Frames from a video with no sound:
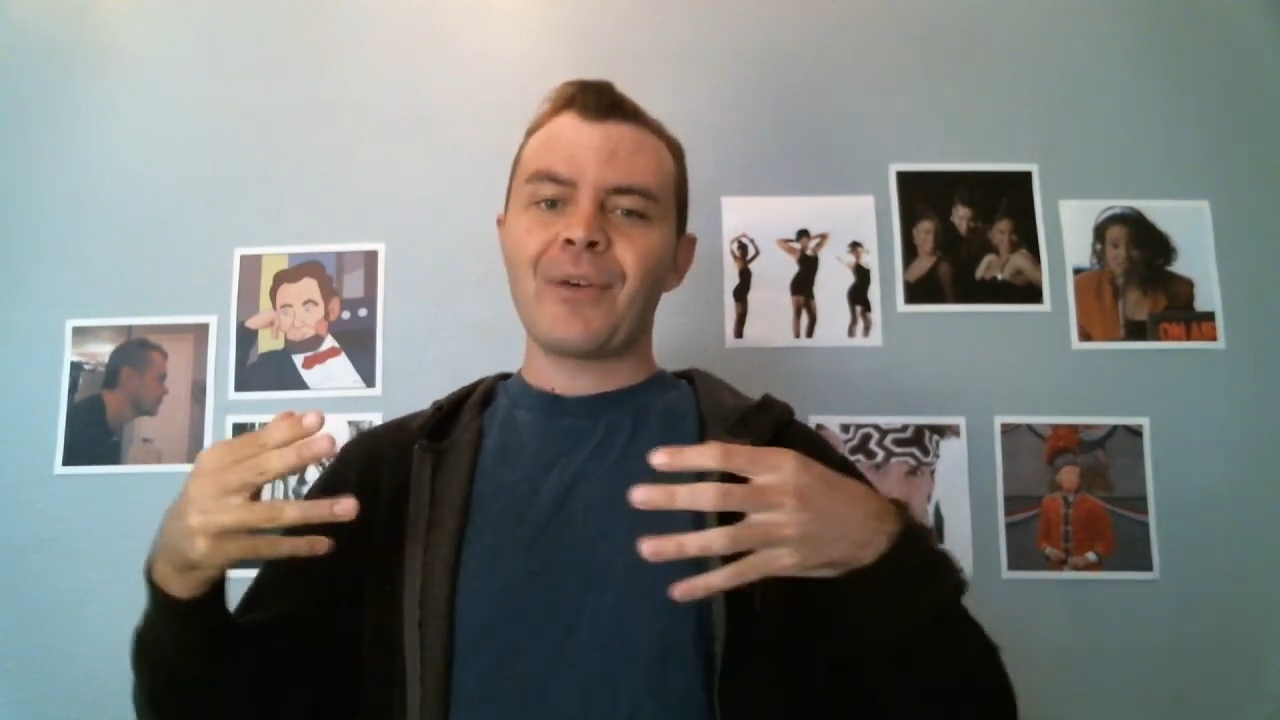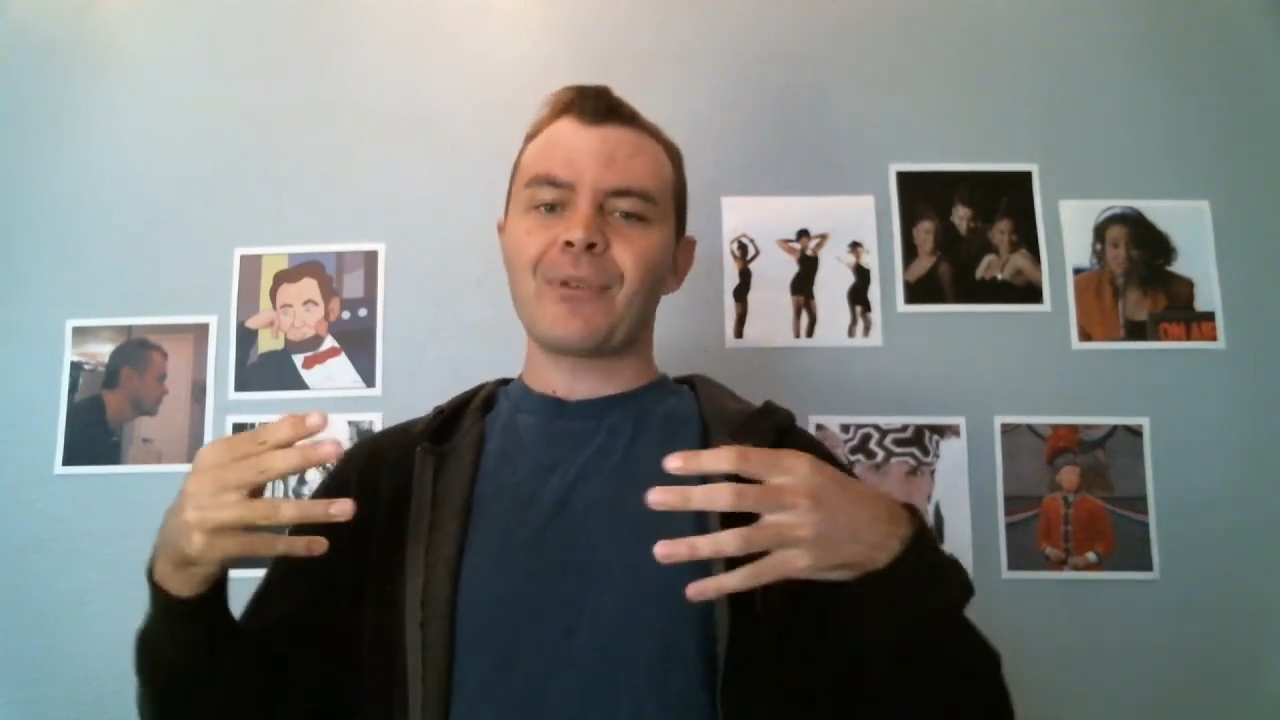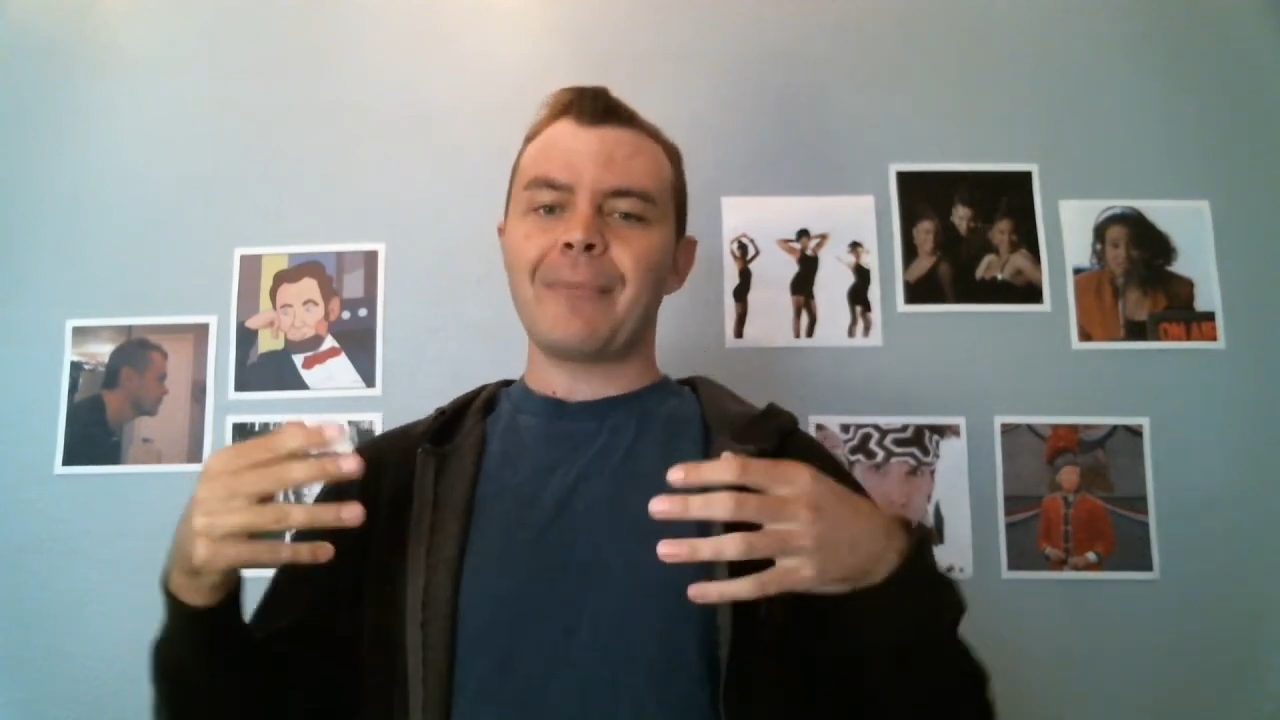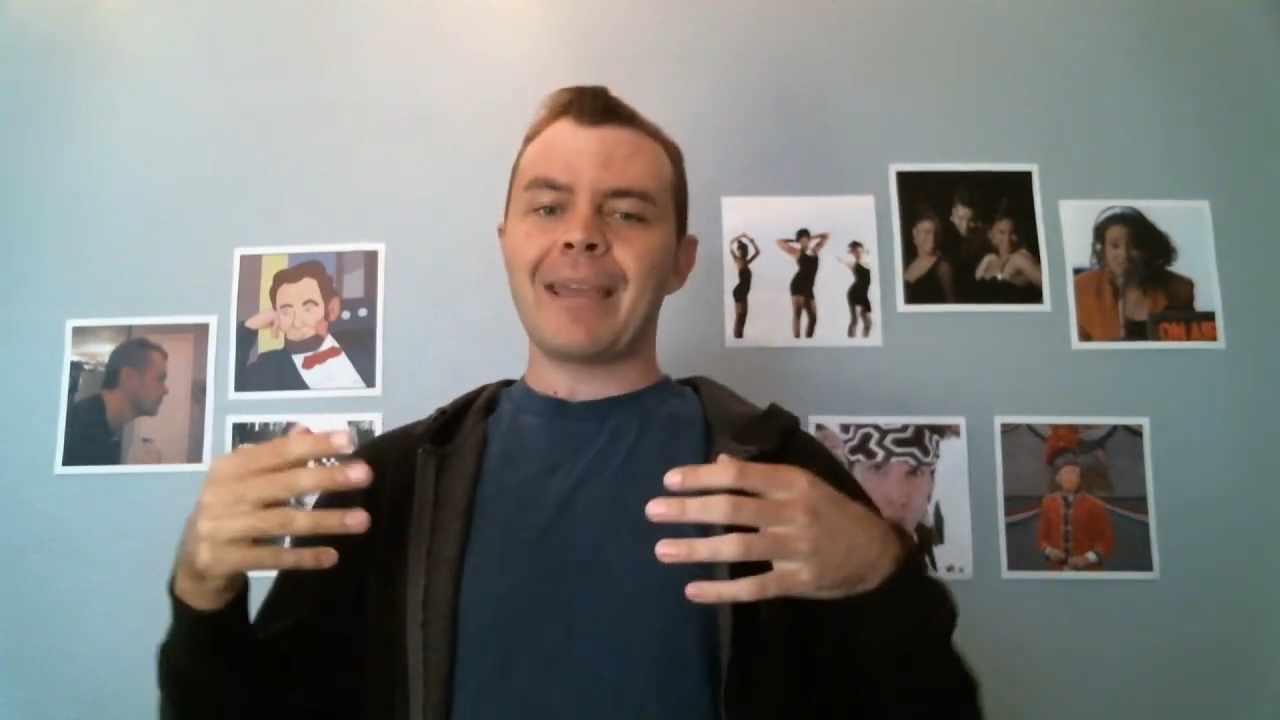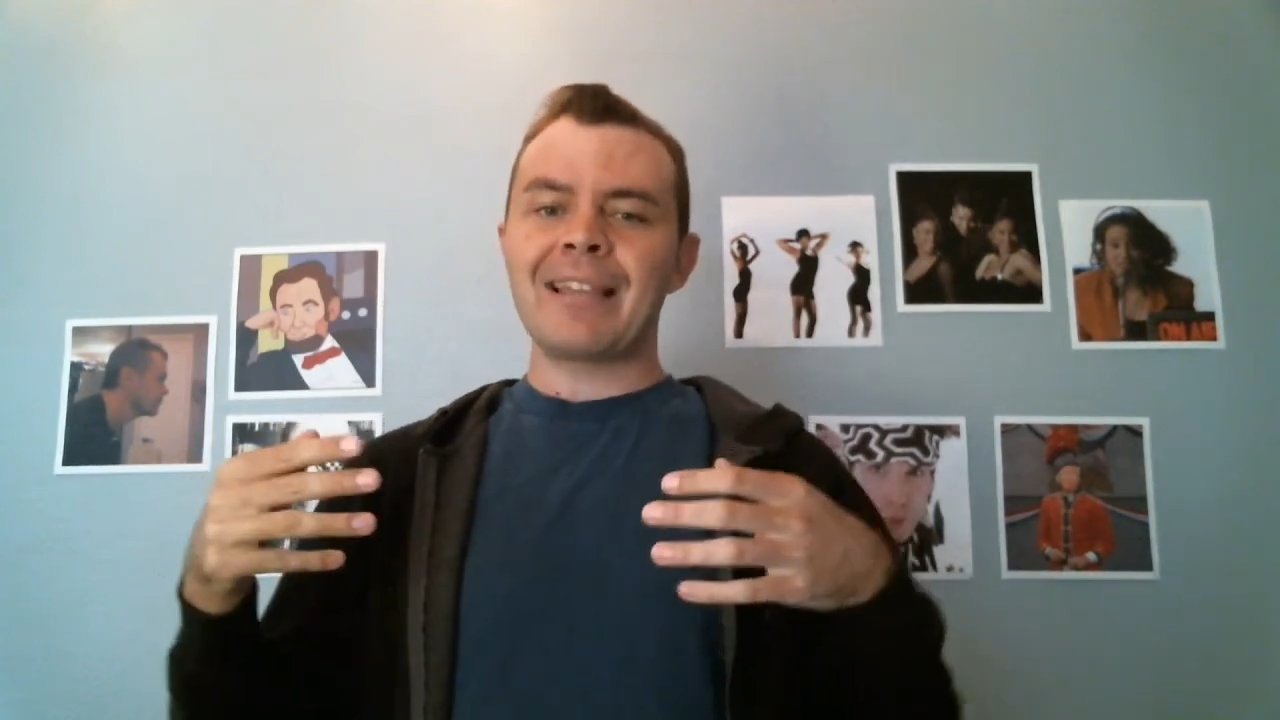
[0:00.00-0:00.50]

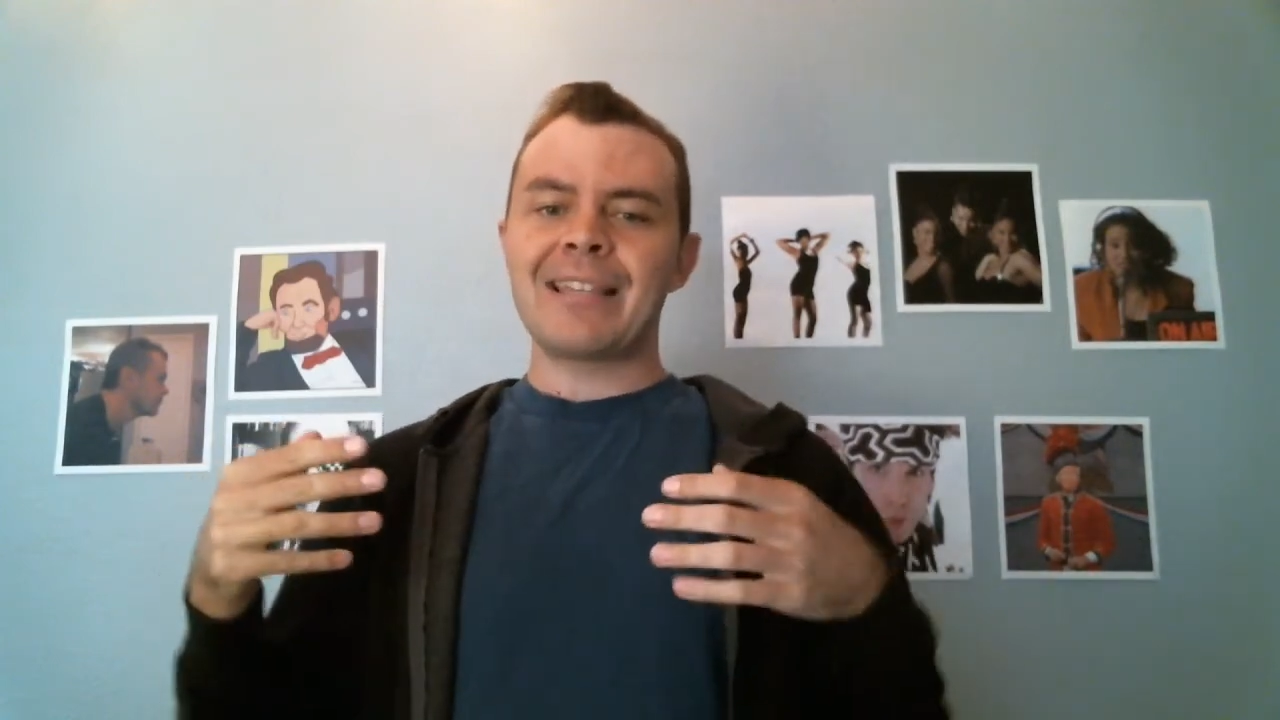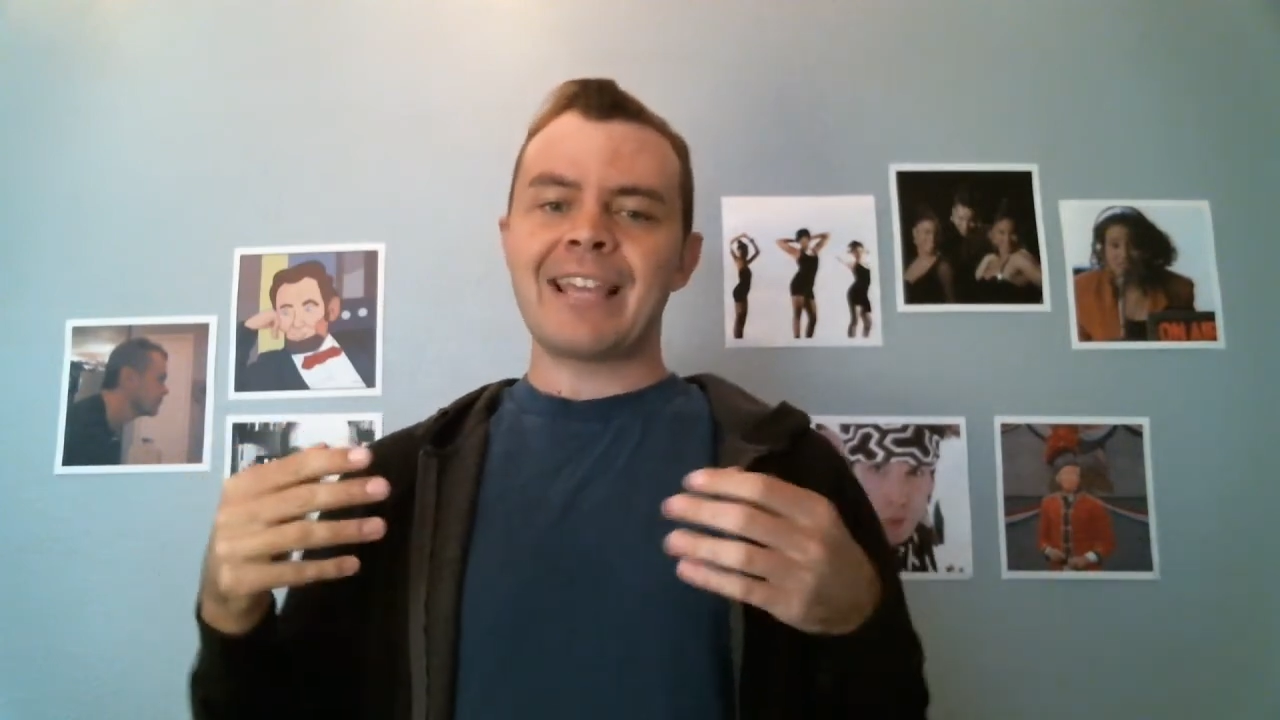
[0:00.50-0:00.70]
were made to